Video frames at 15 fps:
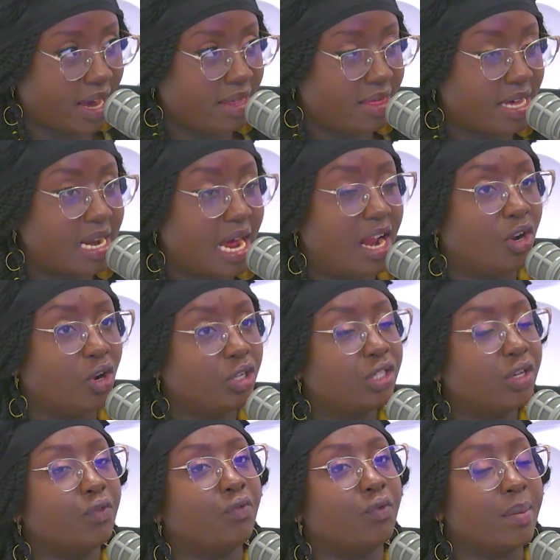that a lot
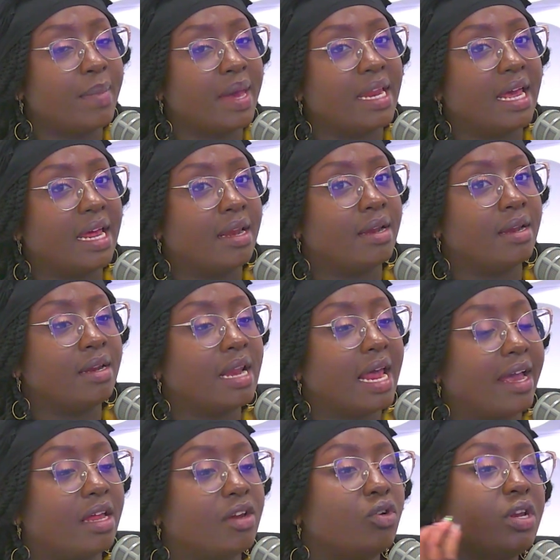of women
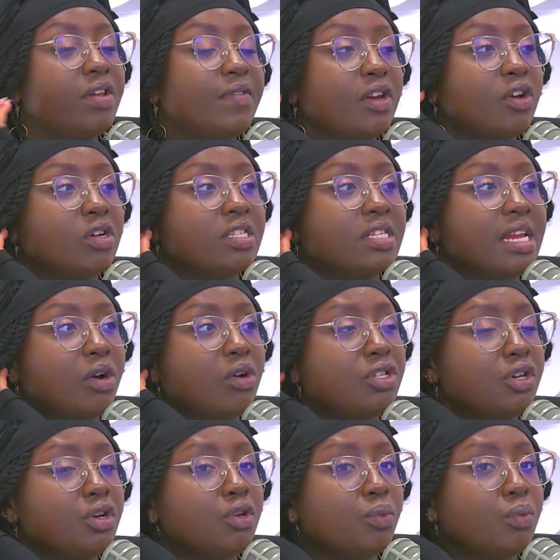don't even consider,
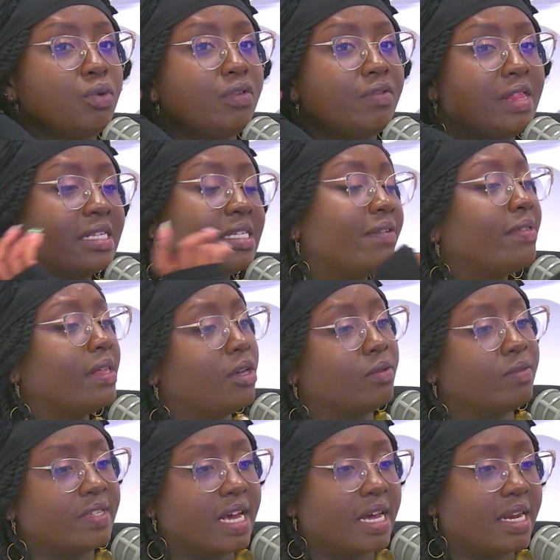because you there's something
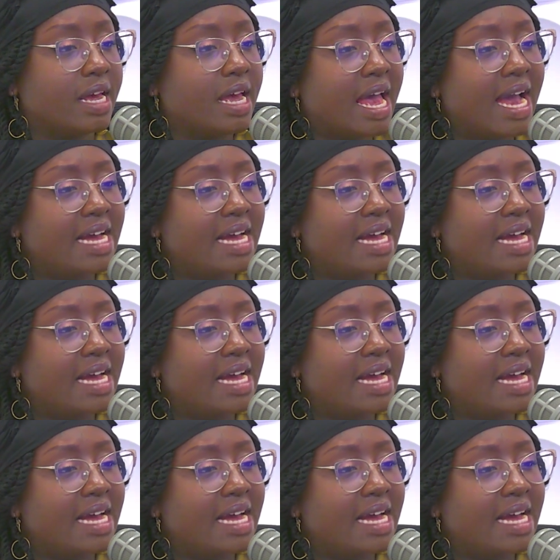you said.